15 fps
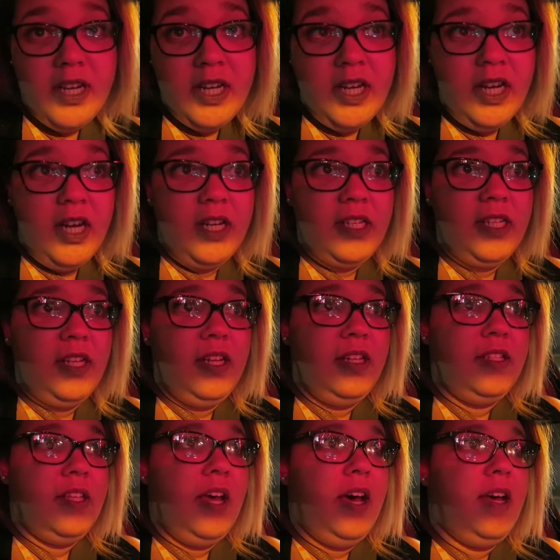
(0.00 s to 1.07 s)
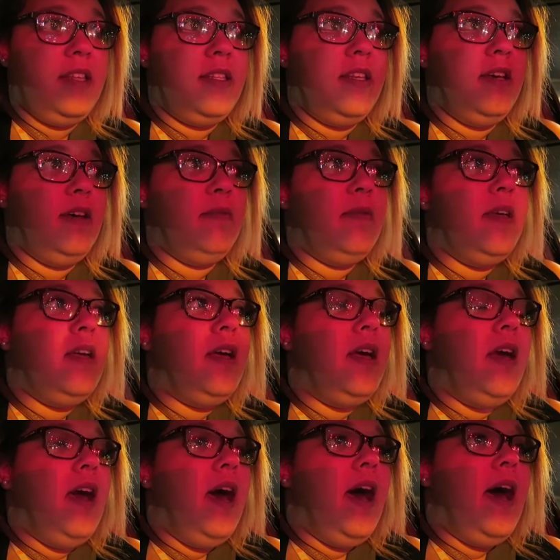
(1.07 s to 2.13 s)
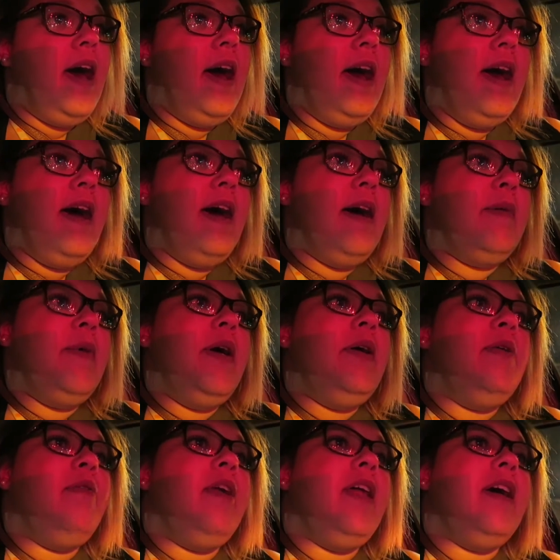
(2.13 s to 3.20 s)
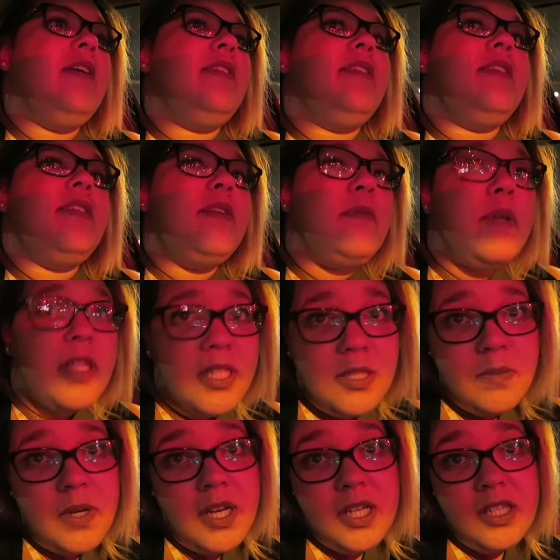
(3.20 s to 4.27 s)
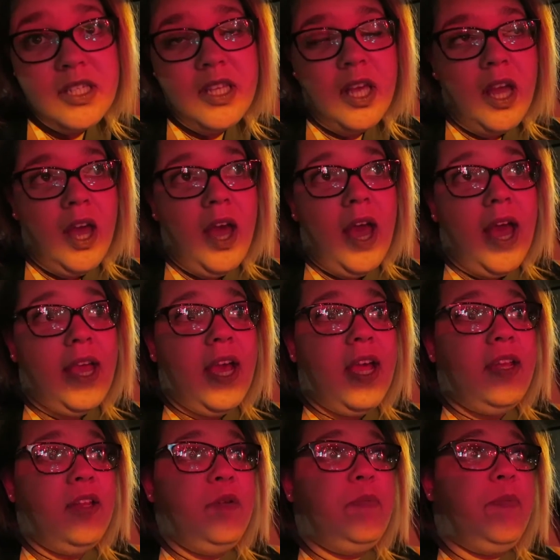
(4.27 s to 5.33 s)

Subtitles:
it. It is awesome. What else? I got new